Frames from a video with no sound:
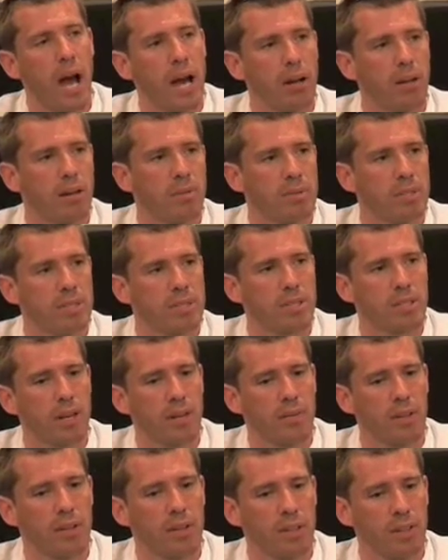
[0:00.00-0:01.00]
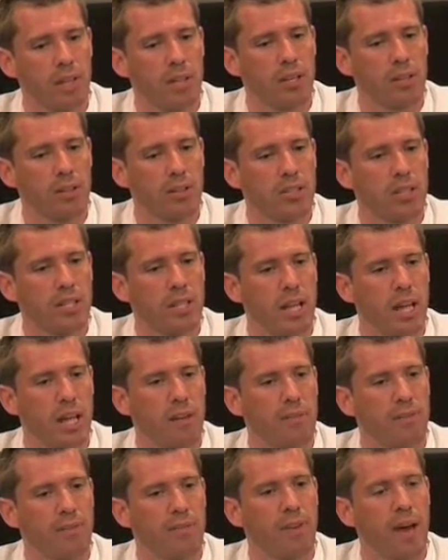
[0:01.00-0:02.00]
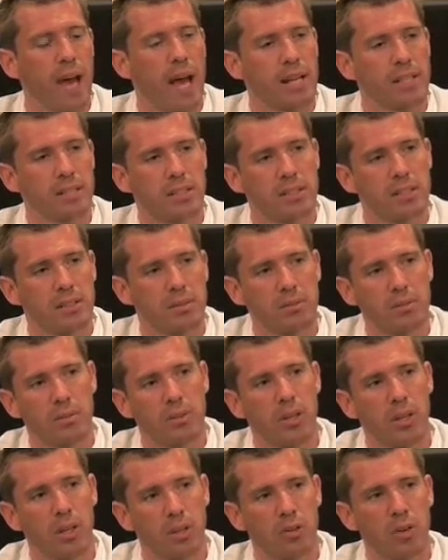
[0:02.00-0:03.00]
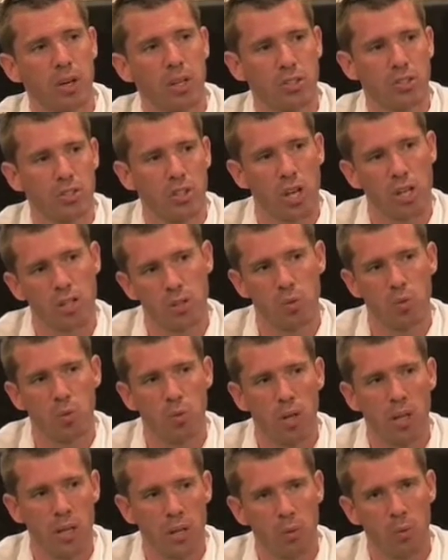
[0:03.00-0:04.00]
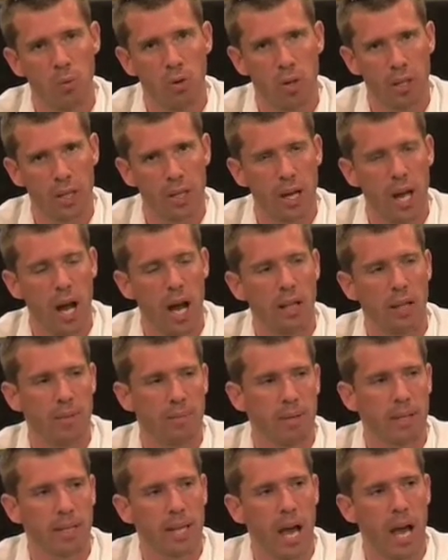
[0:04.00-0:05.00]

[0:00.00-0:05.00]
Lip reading: higher limits and stuff, and you see that fast aggression doesn't really work in high limit